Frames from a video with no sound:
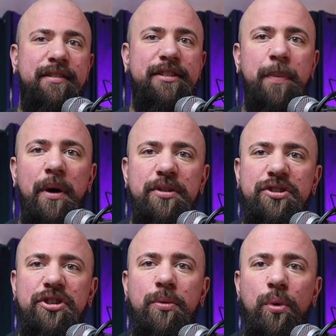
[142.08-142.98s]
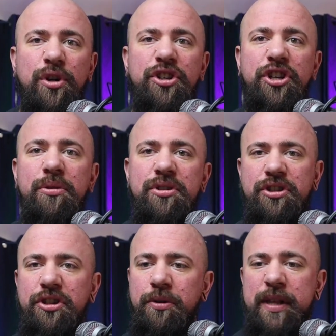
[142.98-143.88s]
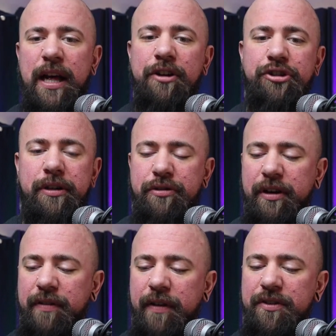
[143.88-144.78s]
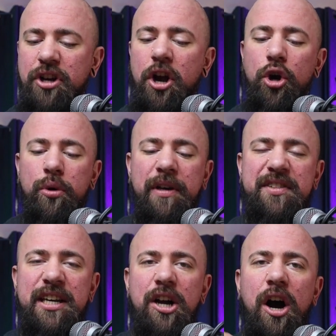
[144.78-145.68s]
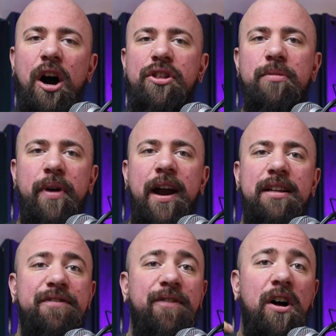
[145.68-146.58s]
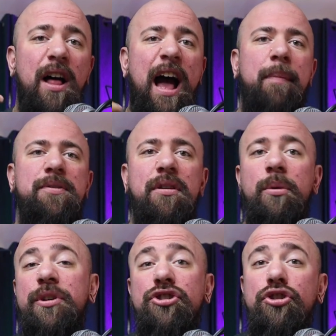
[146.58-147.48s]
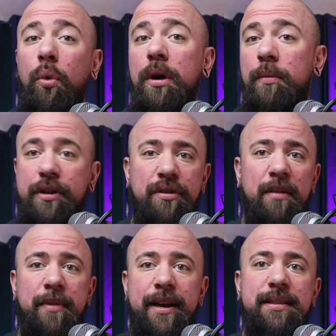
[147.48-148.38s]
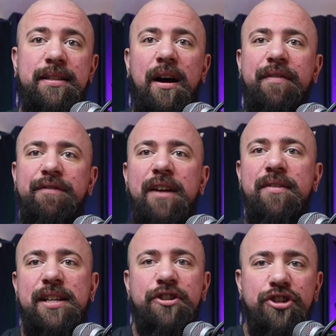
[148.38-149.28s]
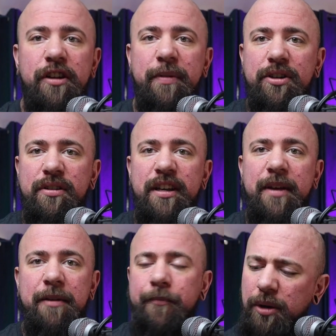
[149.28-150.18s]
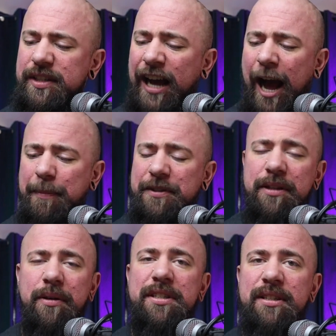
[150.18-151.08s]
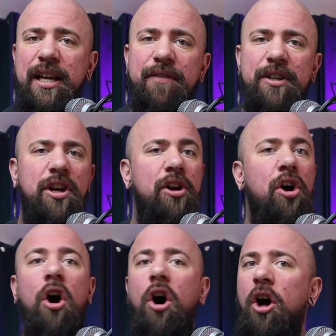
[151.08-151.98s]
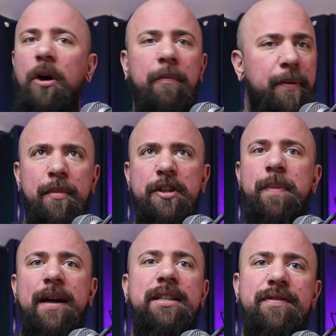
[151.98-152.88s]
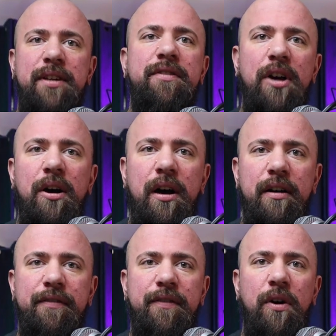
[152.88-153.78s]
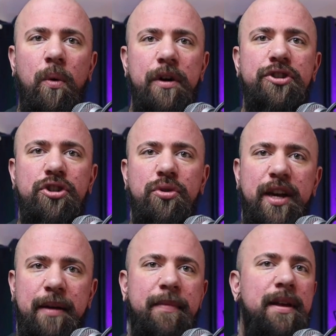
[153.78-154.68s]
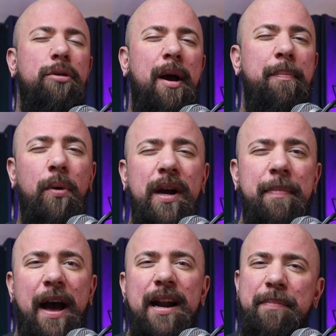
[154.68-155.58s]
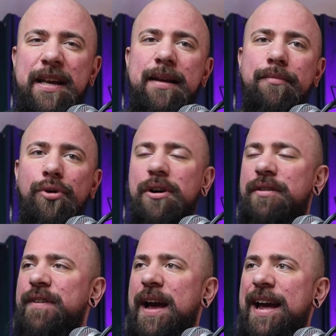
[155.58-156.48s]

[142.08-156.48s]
exposed to or used to with energy drink flavors. We've seen other brands fall absolutely short with creaminess of flavors that should have been creamy. Ghost absolutely delivers on all perspectives of orange cream. So my point about it being more of